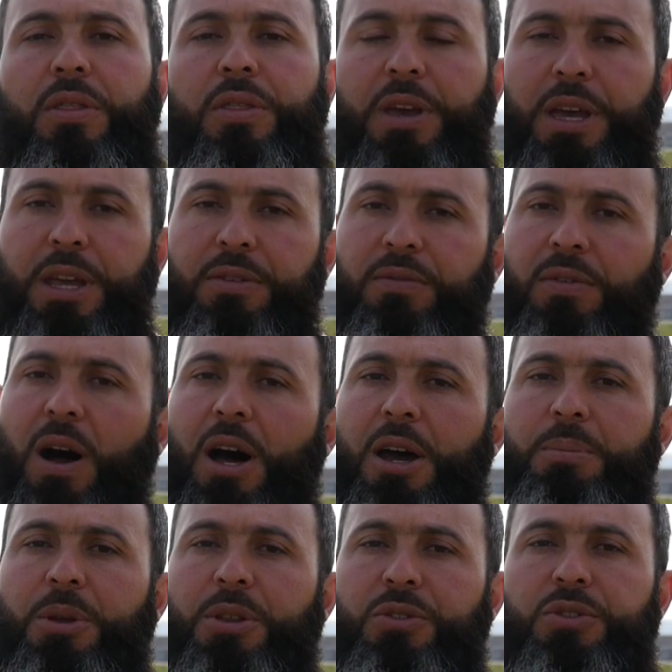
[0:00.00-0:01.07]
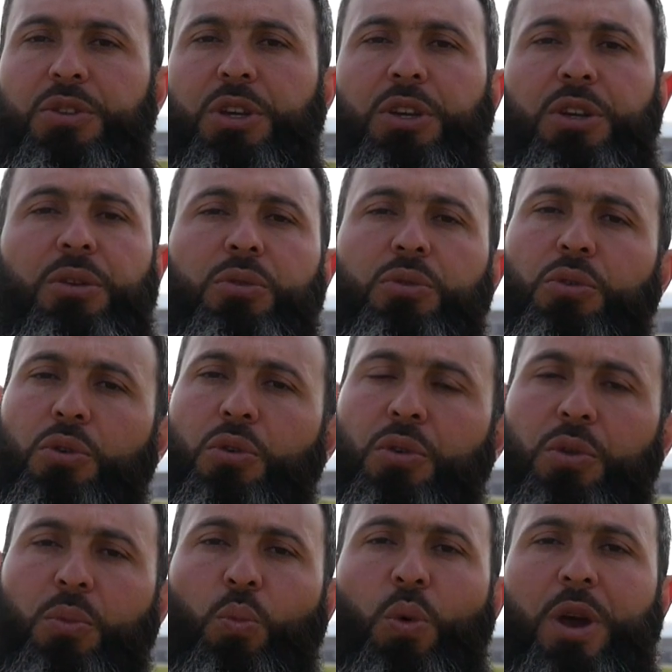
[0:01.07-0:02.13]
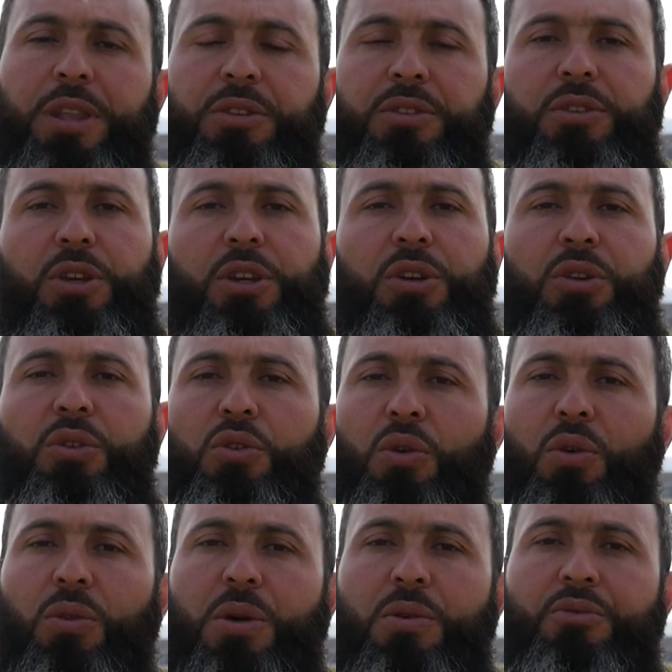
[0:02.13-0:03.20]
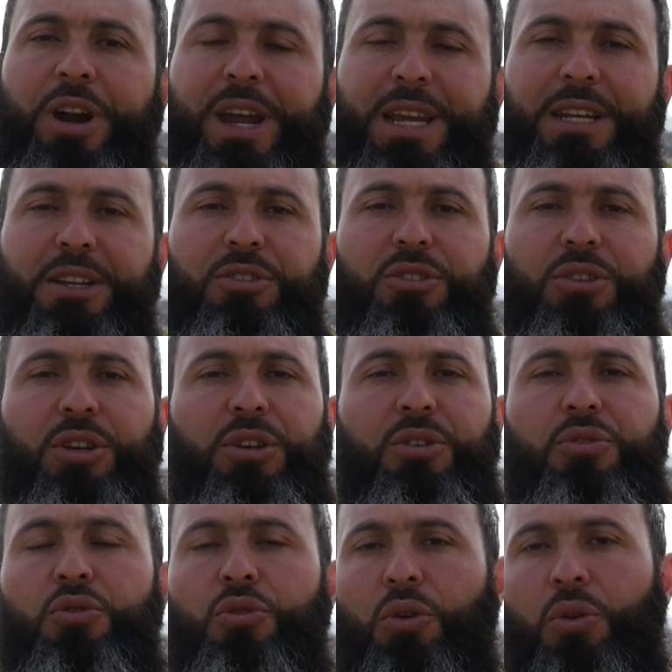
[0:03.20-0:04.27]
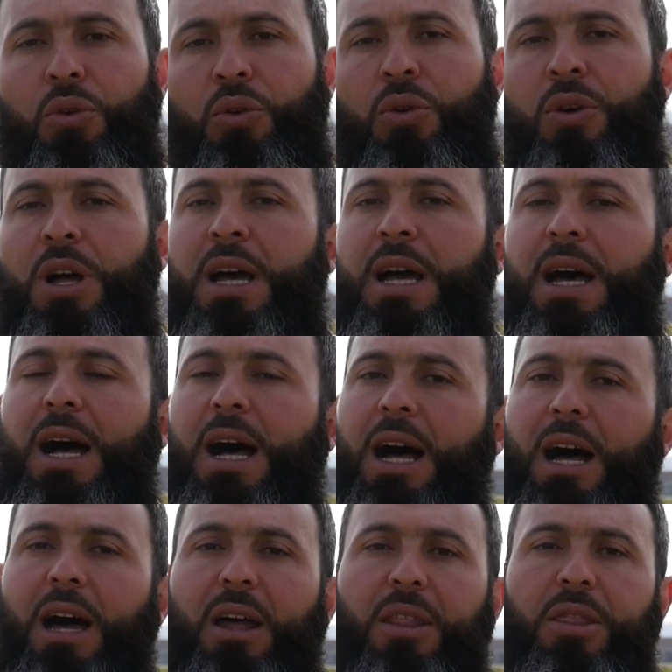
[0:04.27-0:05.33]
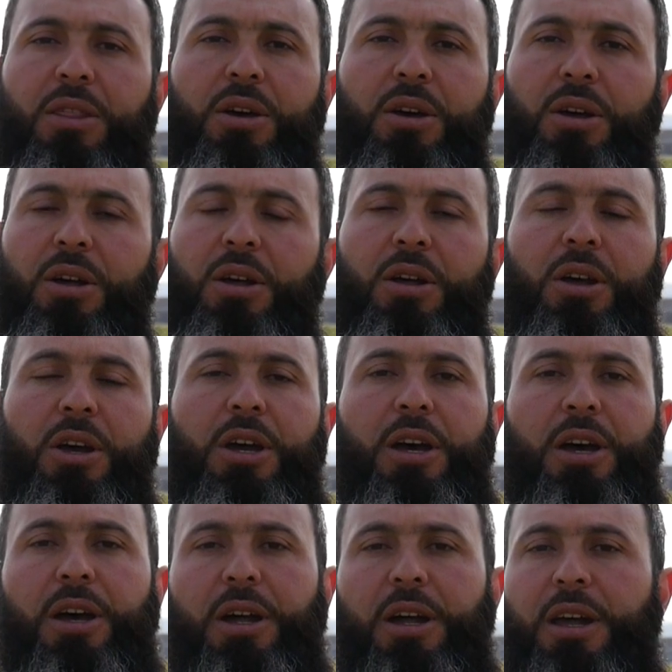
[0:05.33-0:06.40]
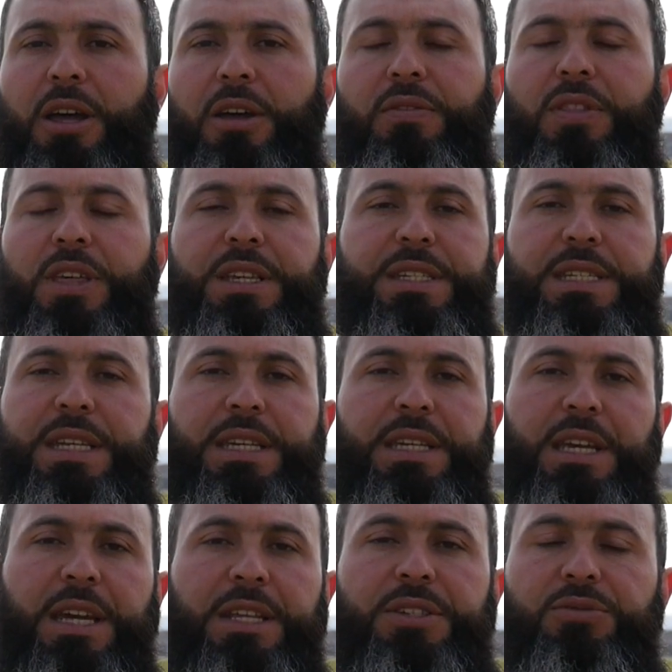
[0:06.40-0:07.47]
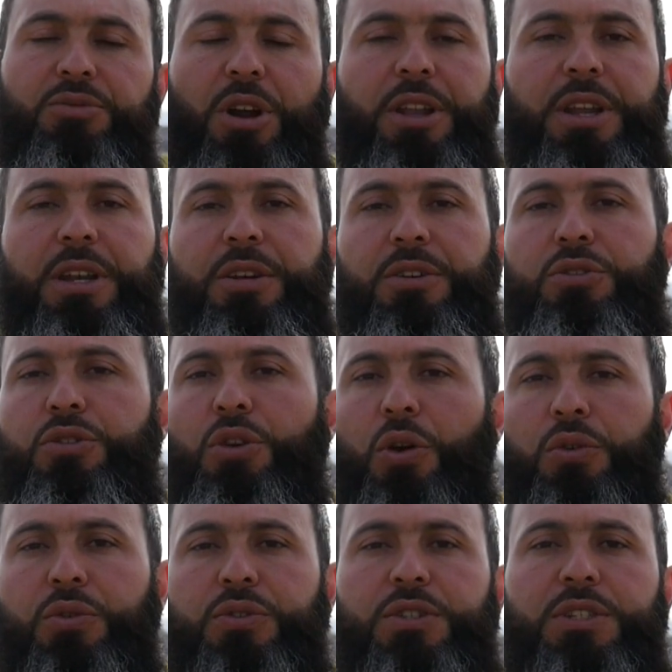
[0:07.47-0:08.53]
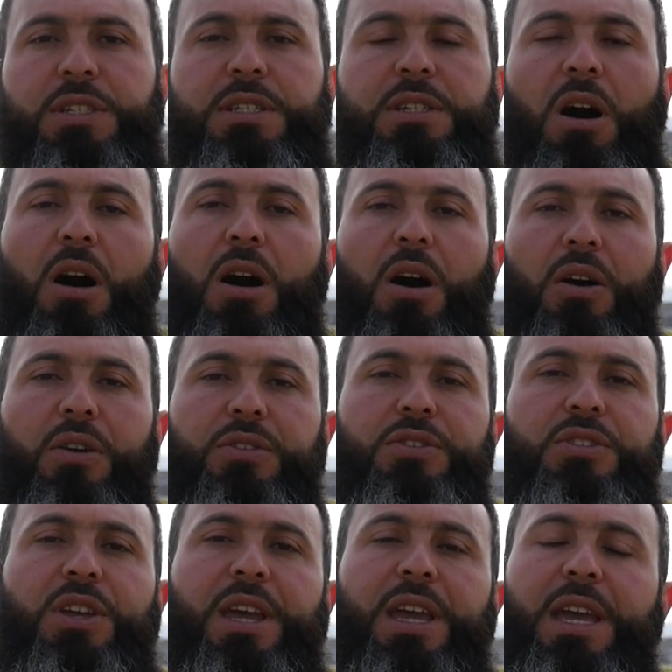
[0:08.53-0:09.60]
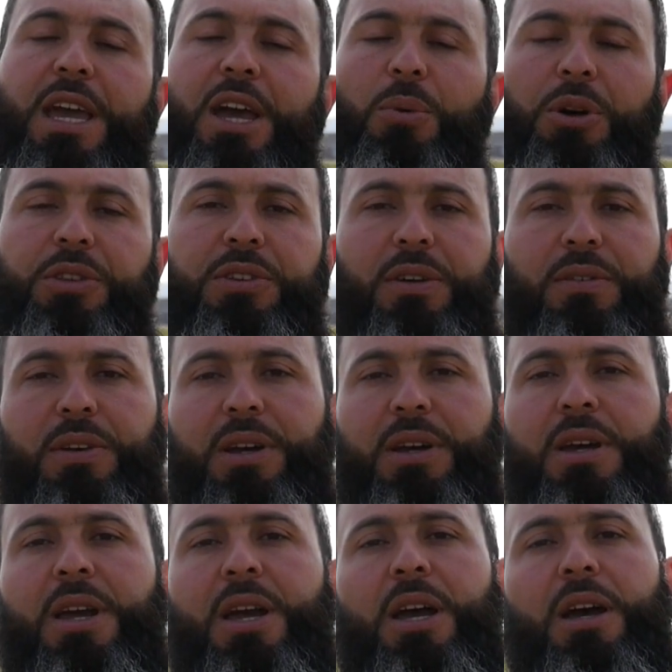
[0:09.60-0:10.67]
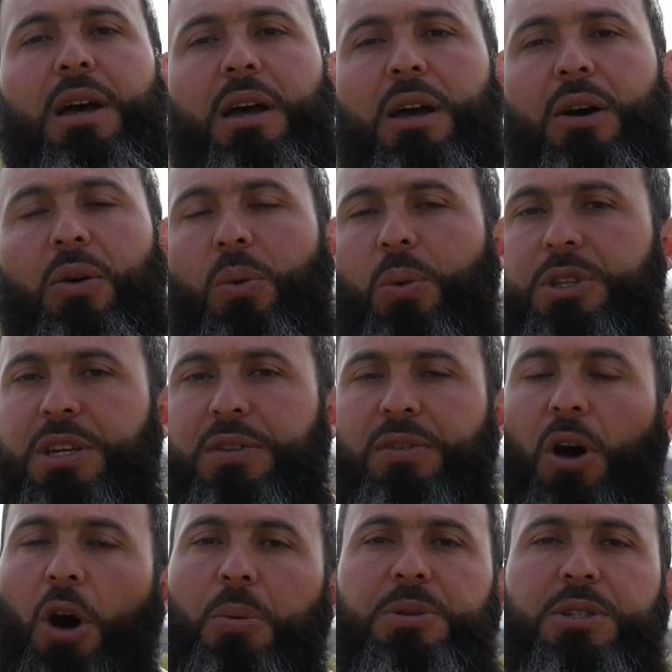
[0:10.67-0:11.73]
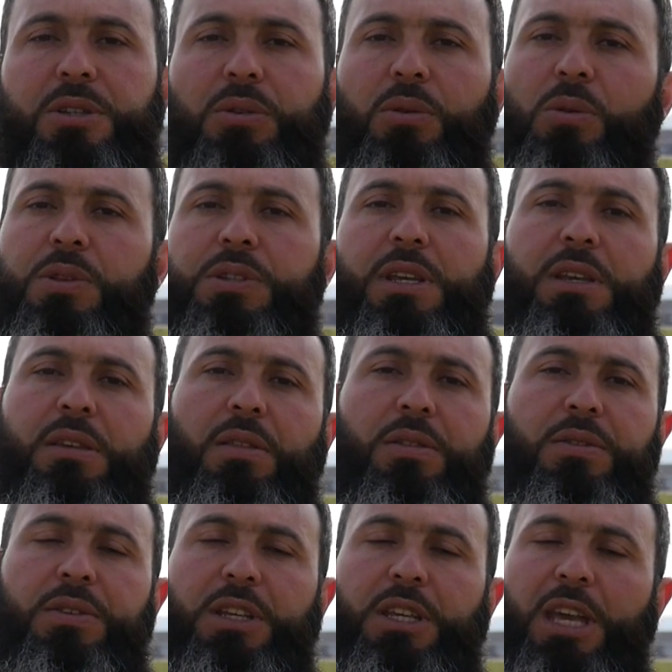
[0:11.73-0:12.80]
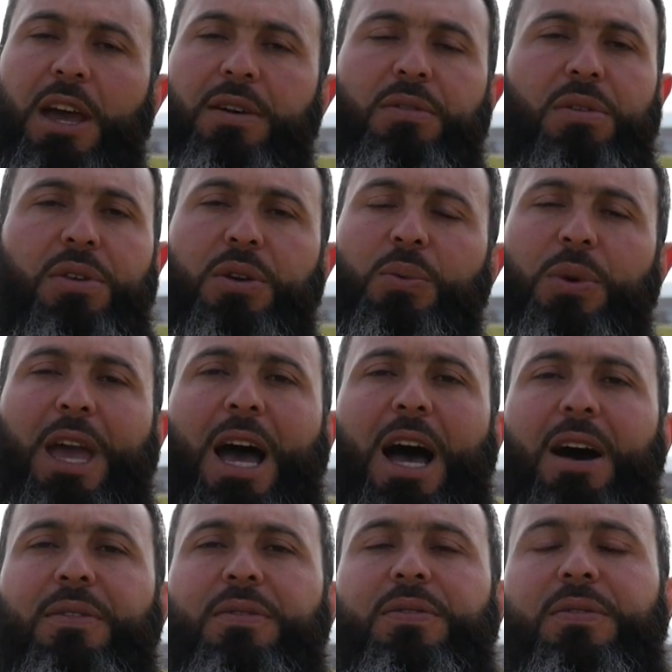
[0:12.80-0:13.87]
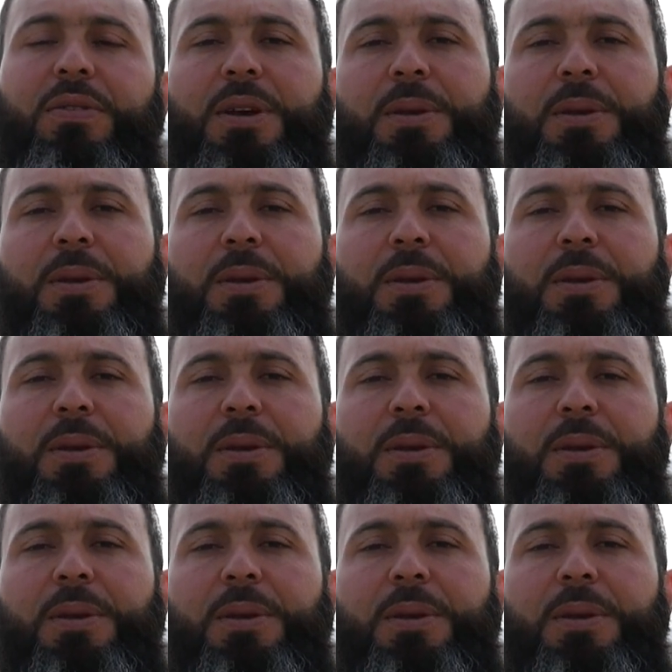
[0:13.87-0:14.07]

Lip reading: the environment, to ignore the wind, to ignore the rain, to ignore if they see kids running, dogs, cars, hair, whatever obstacles they see, everything we have